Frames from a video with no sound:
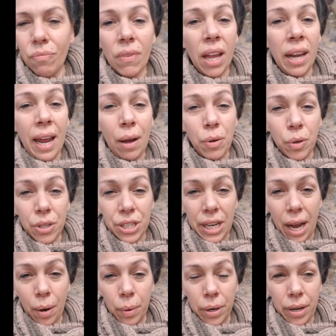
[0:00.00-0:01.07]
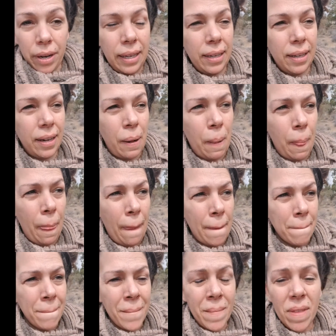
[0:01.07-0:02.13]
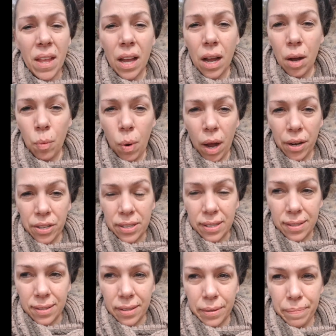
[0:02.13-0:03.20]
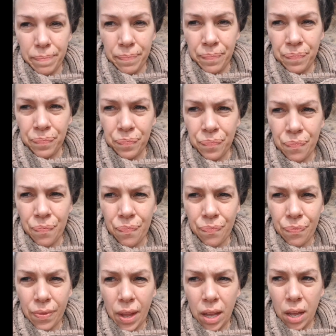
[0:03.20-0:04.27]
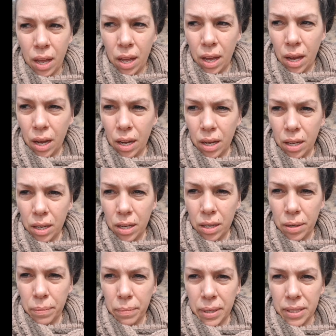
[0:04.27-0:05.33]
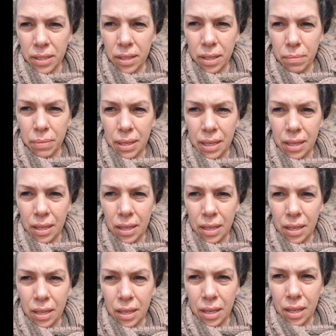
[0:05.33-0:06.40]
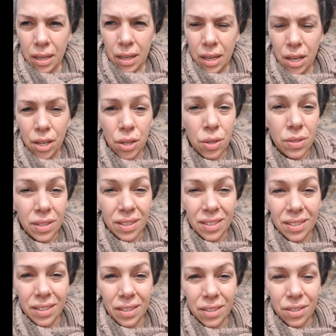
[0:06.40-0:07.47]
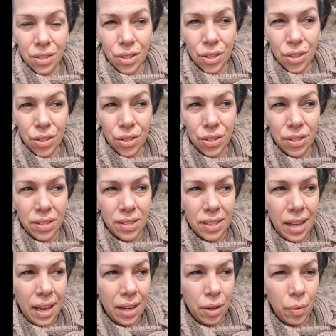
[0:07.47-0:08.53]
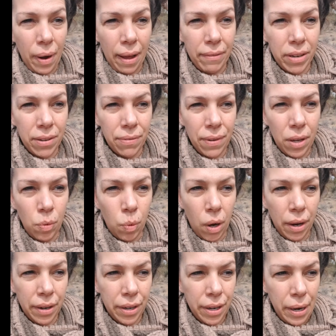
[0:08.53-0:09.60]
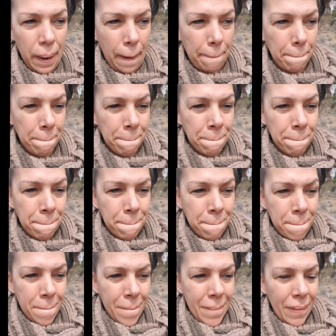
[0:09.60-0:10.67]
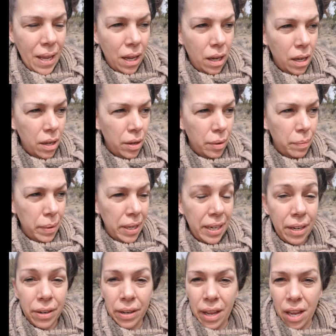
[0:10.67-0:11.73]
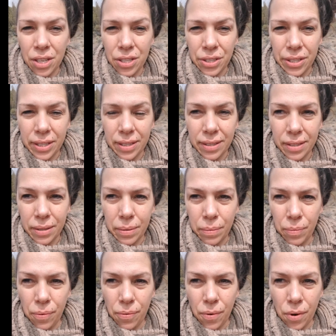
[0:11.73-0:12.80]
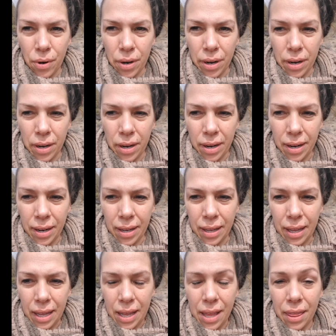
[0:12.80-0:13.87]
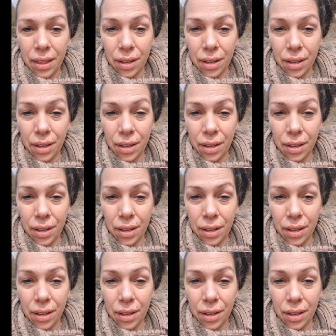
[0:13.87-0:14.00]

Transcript: An outdoor shower, a water system. It's going to be using cisterns and gravity-fed water. An irrigation system for a